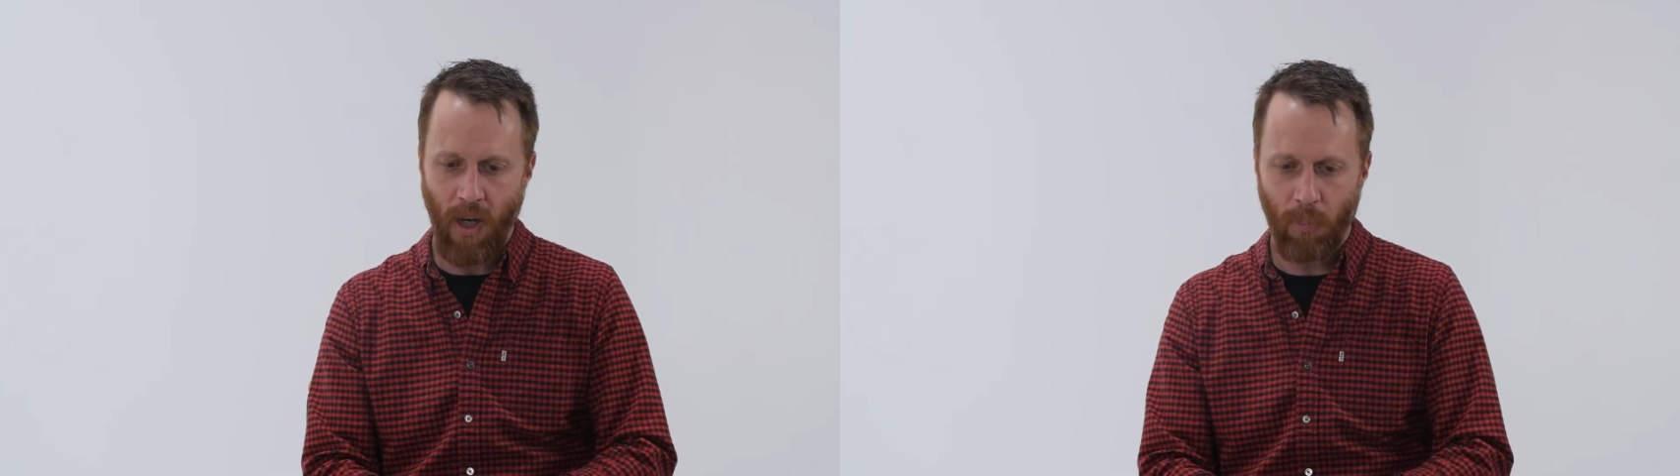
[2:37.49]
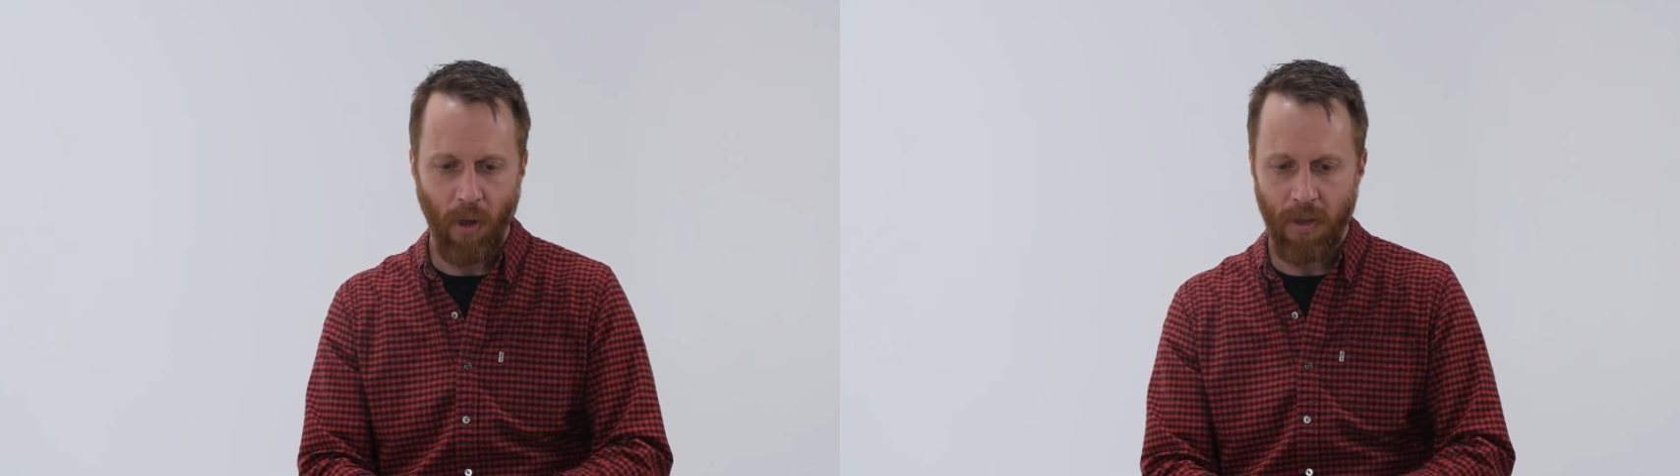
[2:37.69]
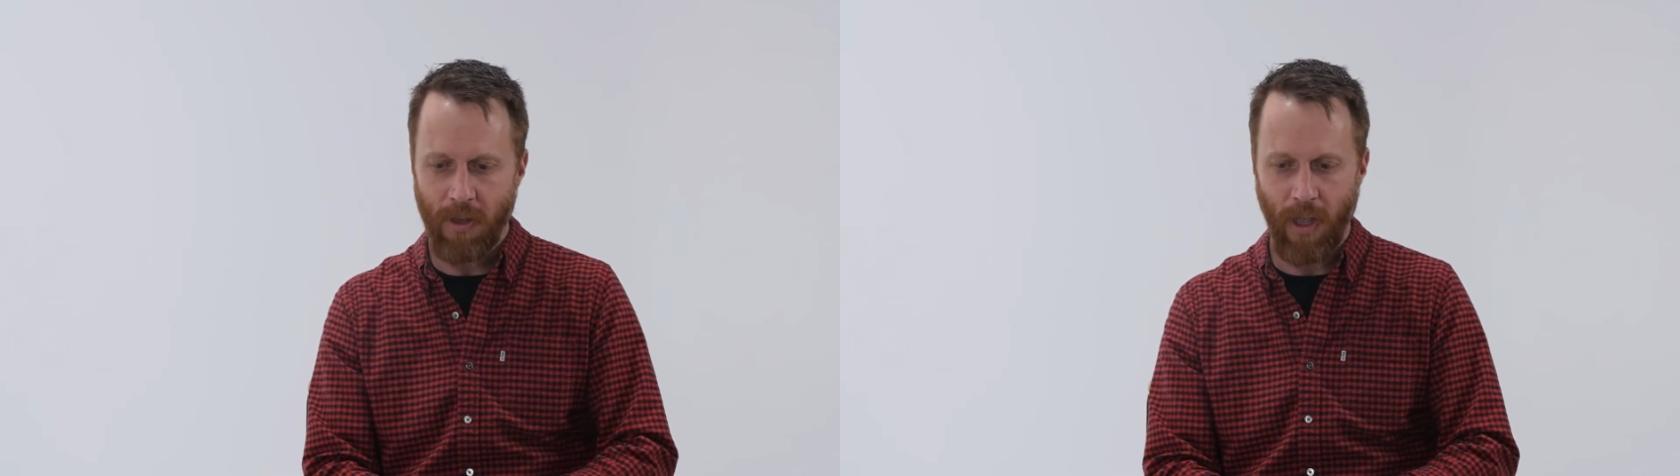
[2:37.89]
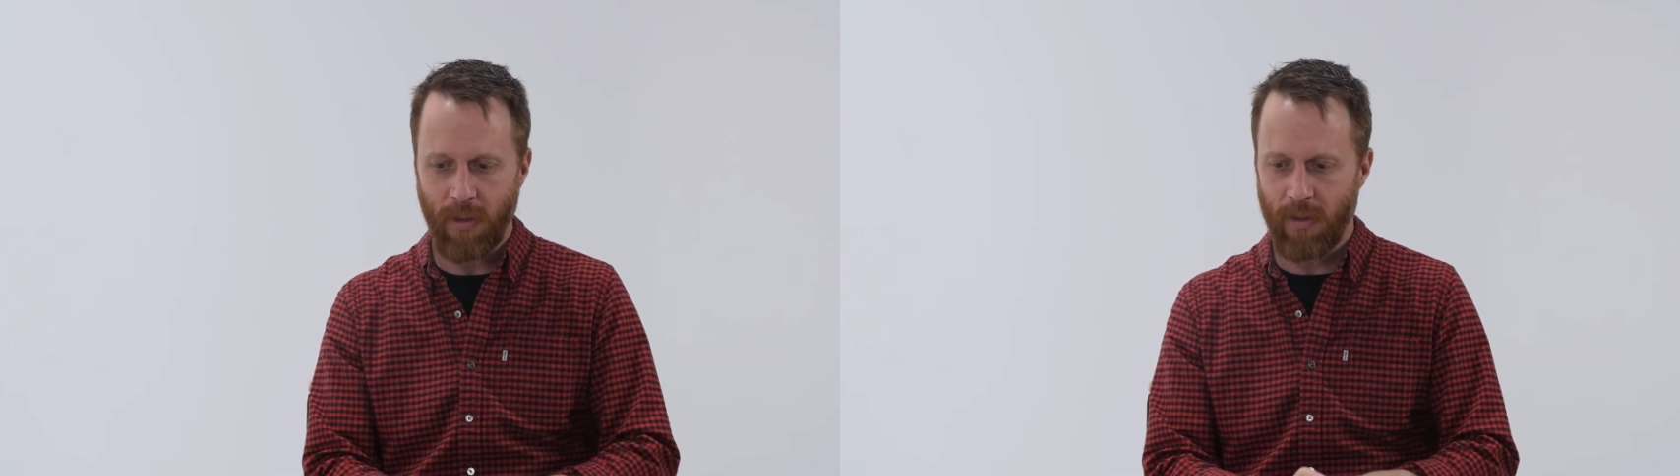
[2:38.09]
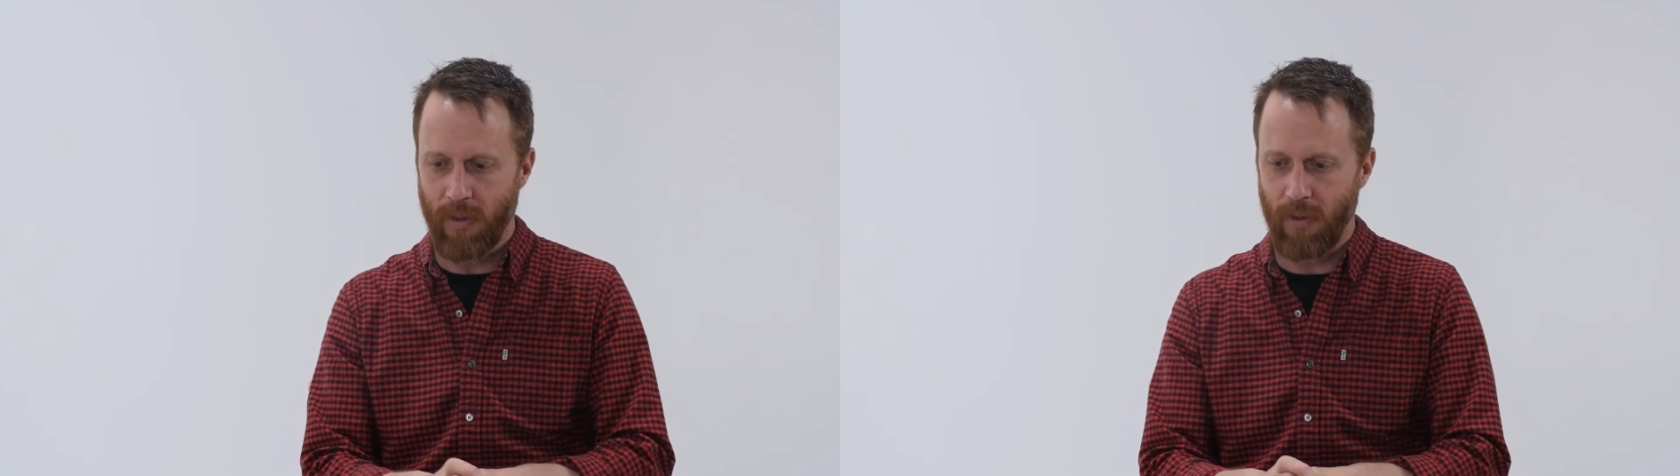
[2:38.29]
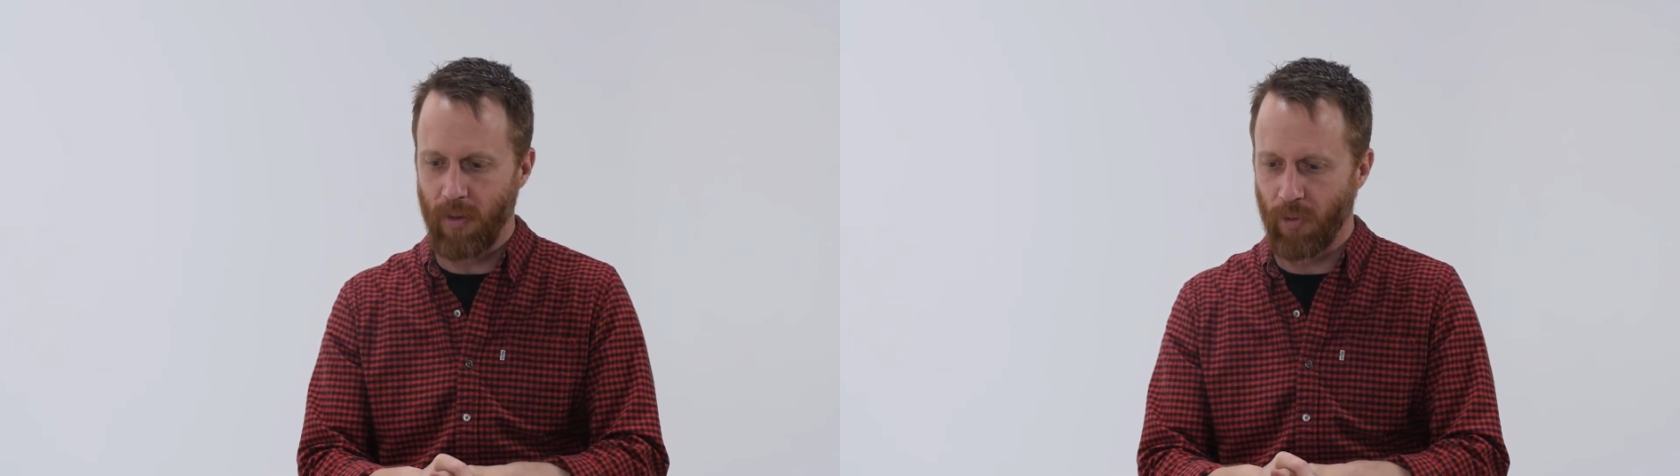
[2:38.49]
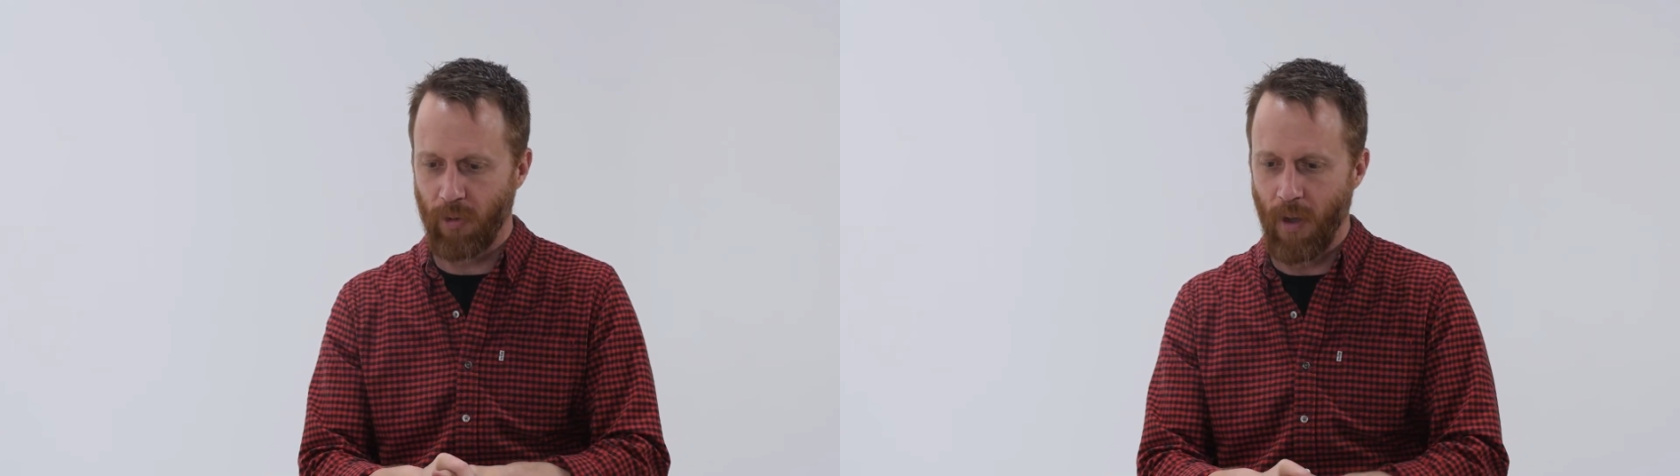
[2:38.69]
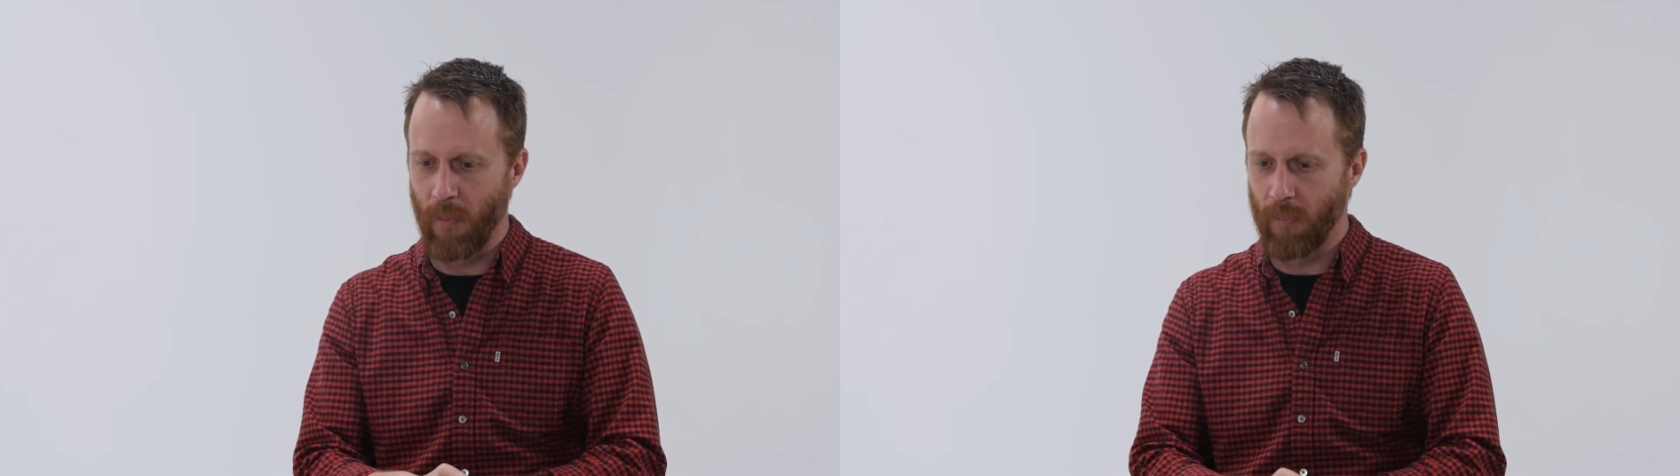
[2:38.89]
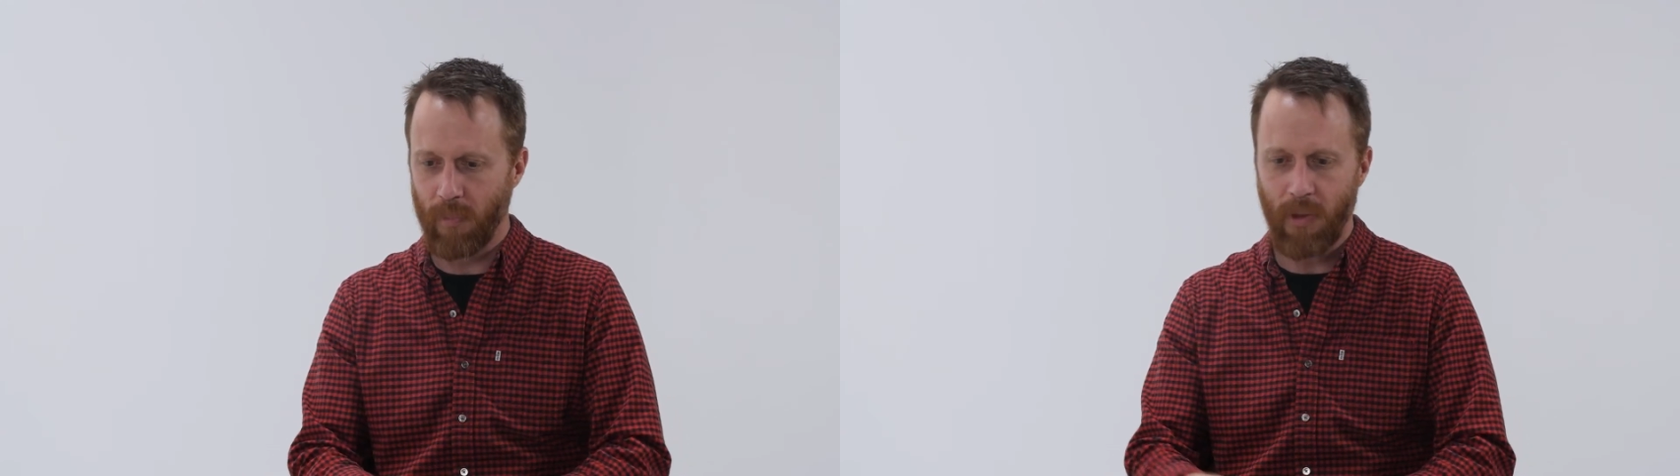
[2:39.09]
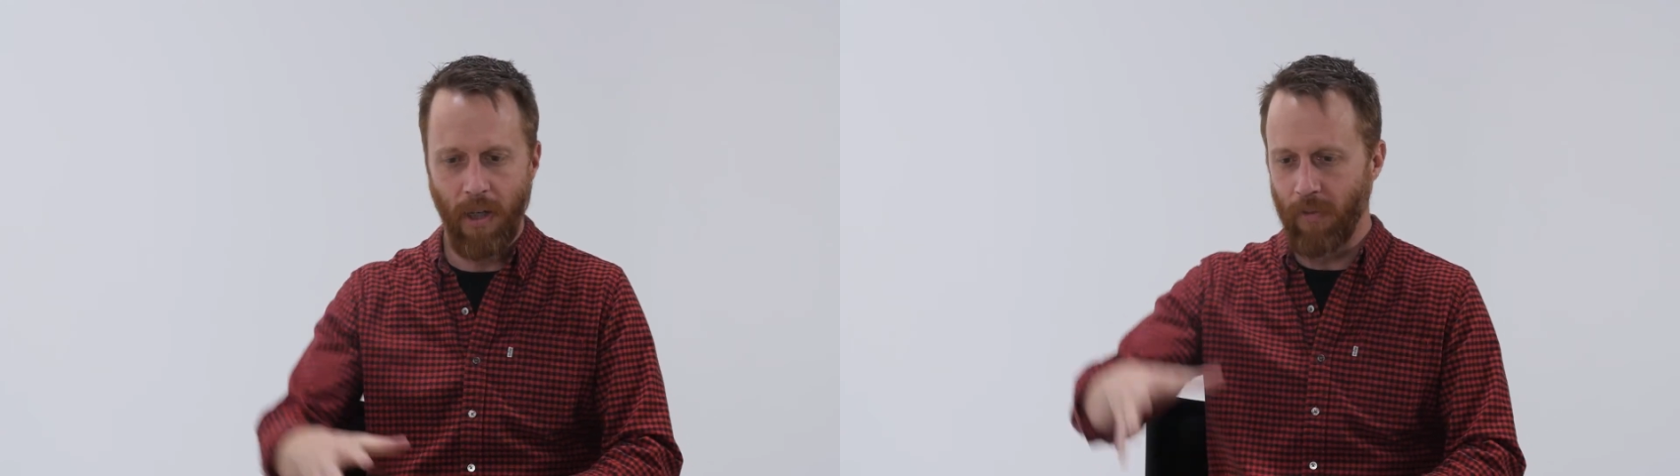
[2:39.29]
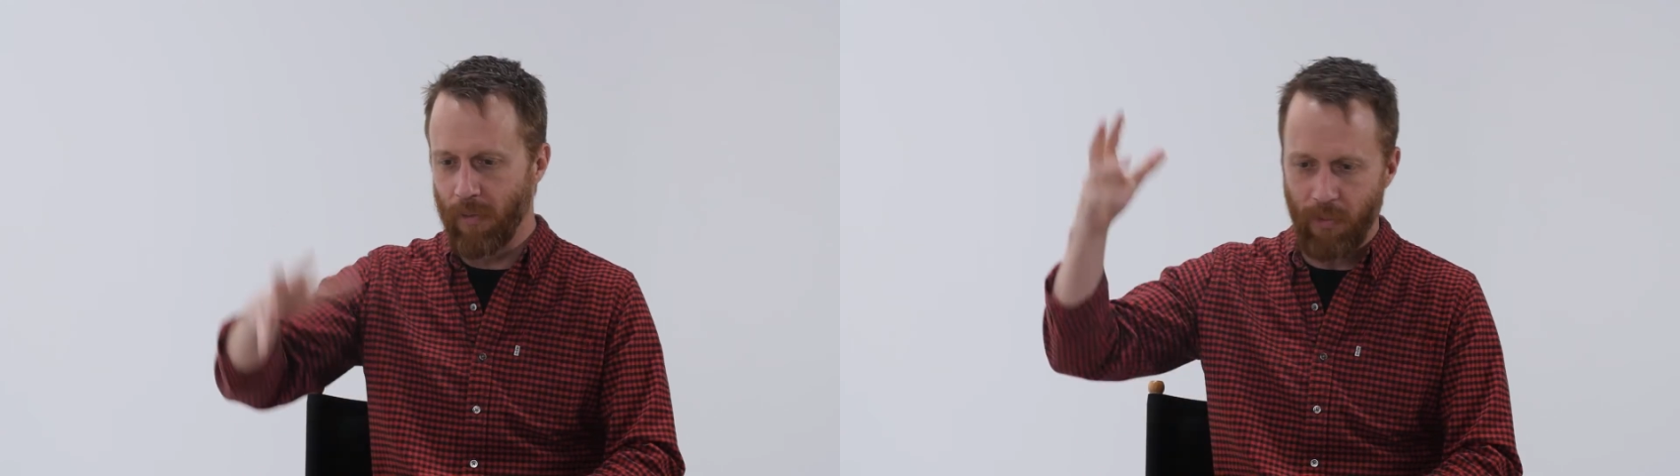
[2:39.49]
projects from kind of